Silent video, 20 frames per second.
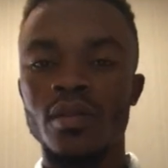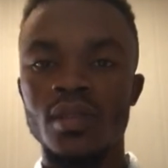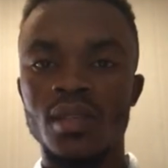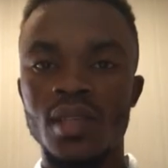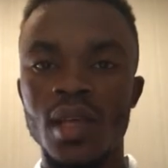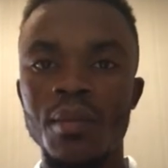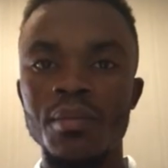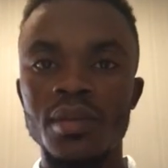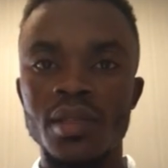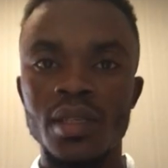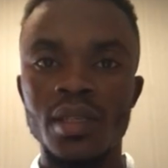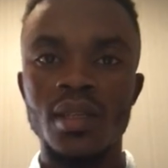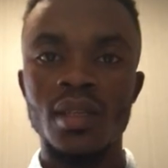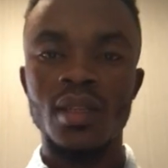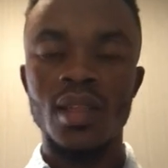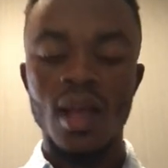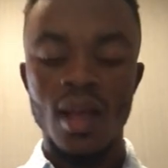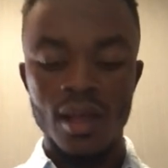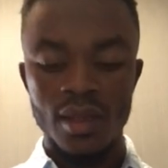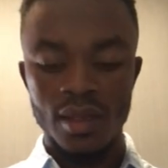
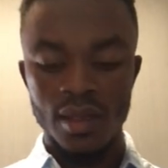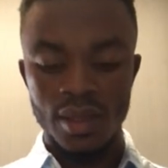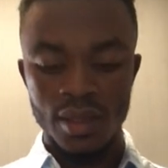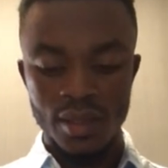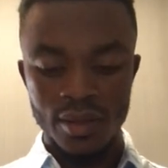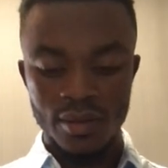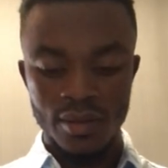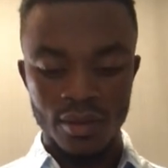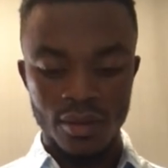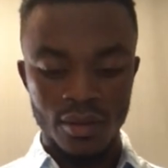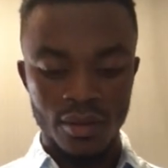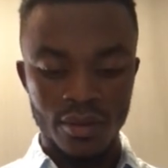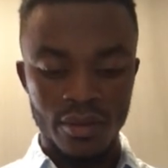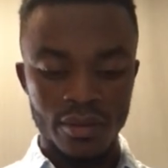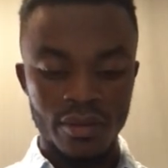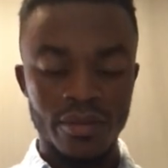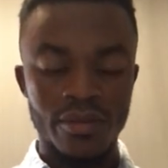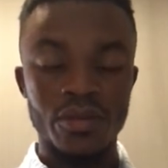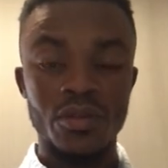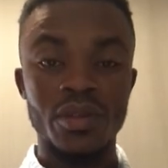something that it's
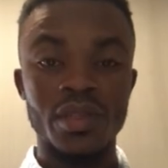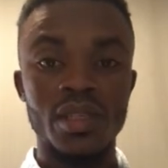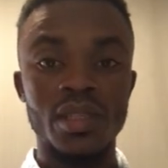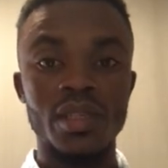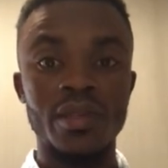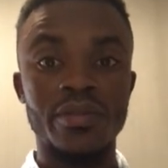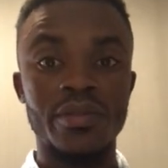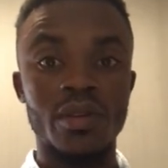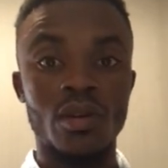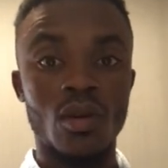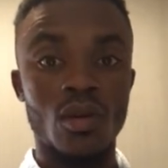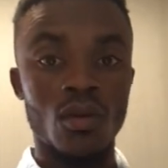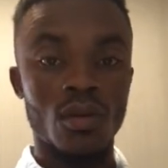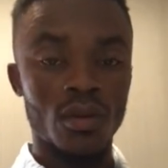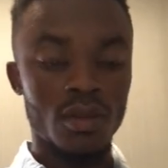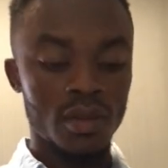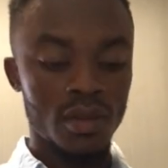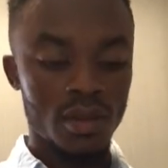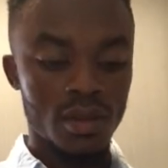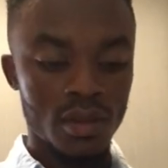uh, very
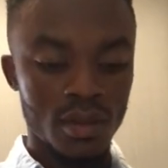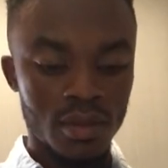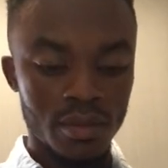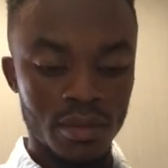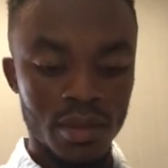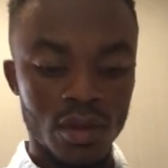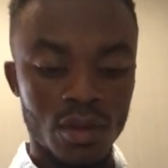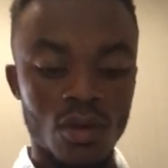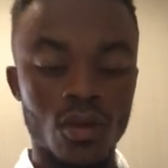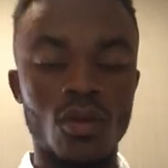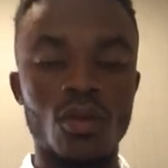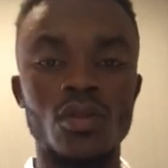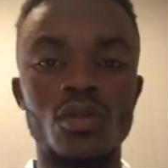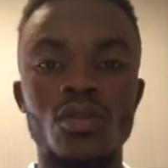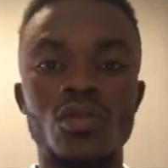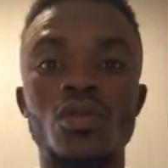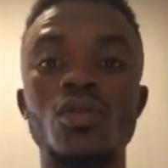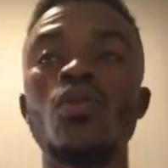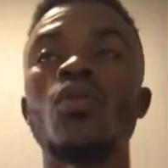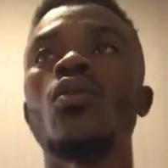difficult
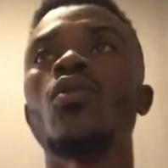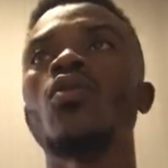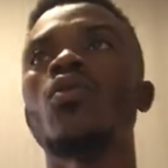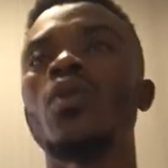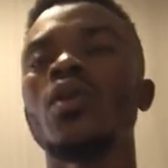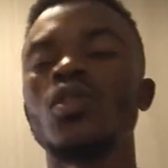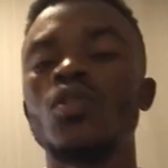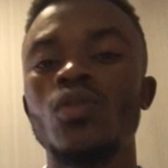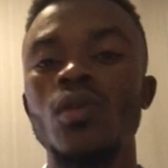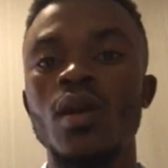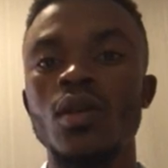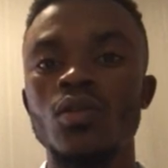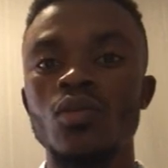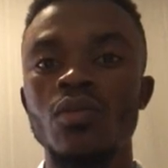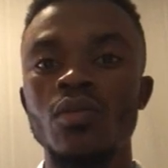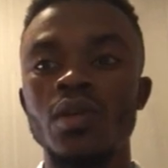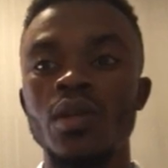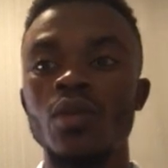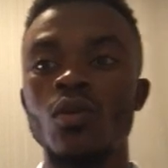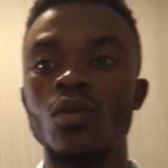because you always trying
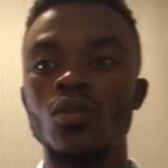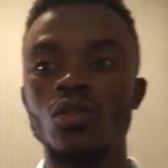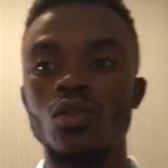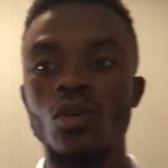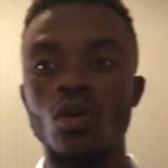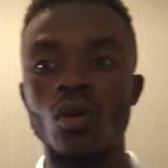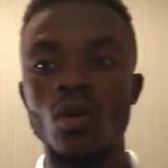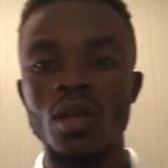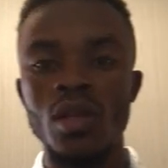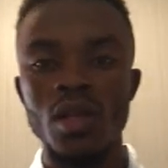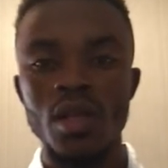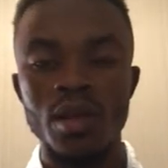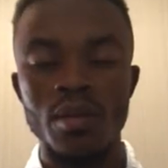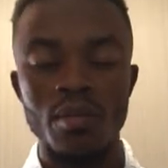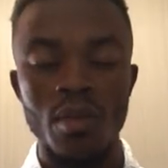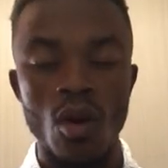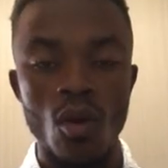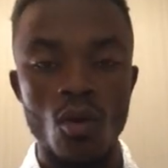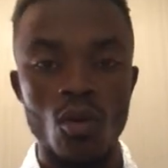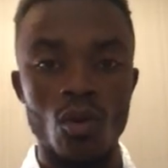to he was
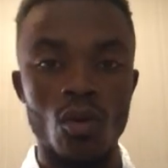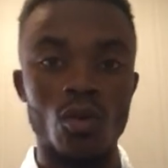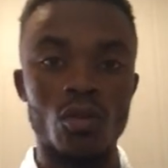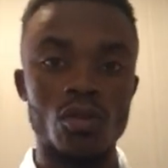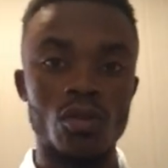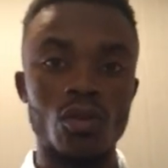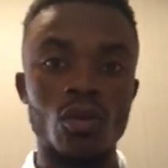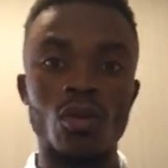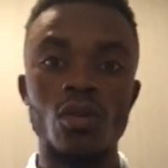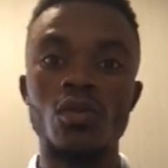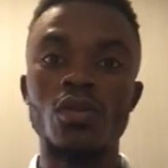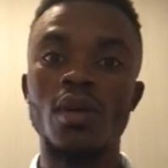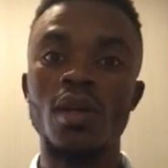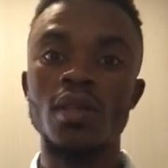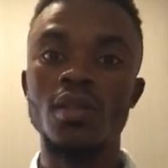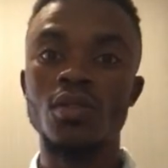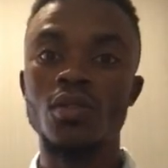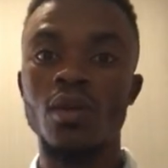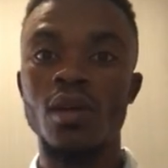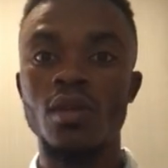my uncle was
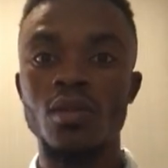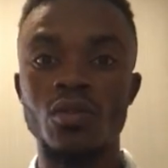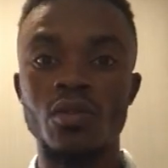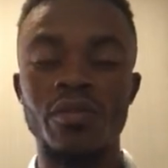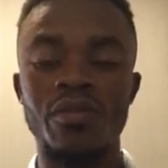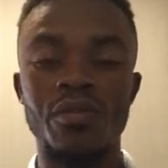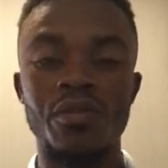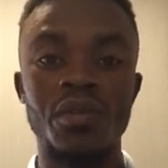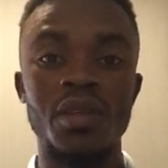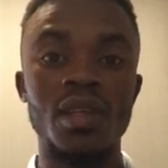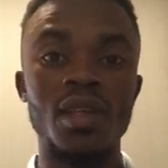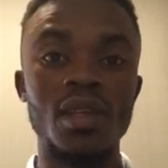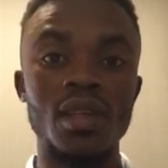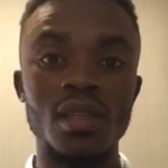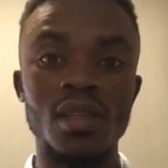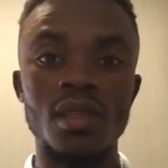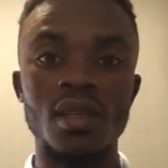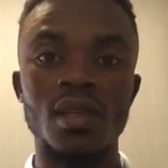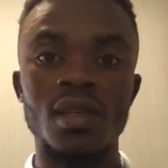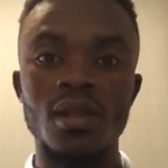always trying to
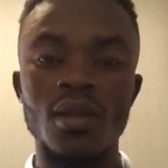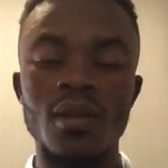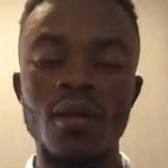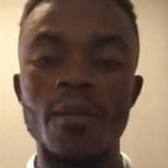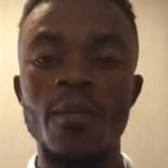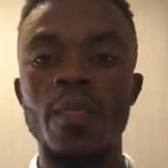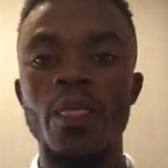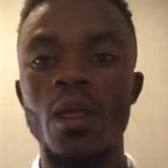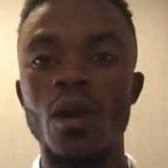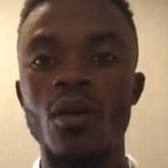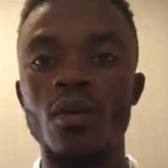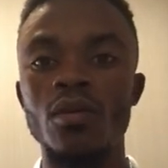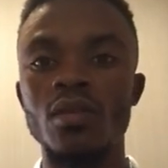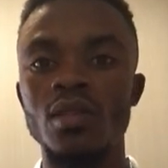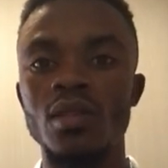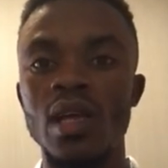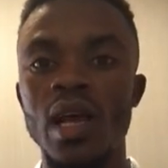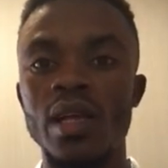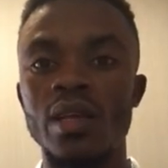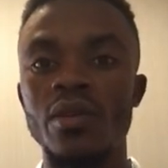feed
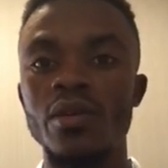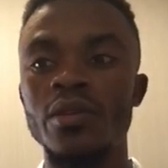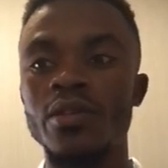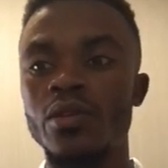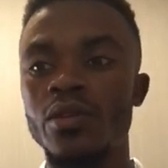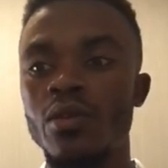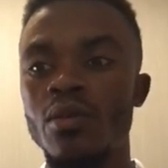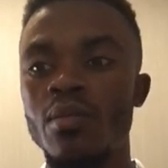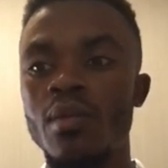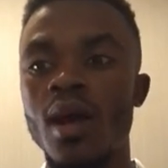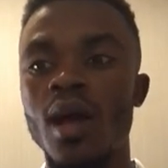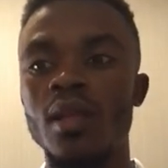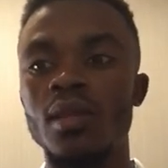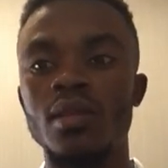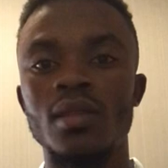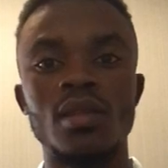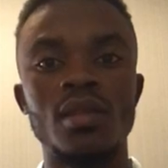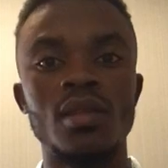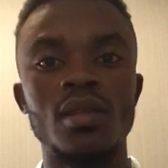on that Dakosho back,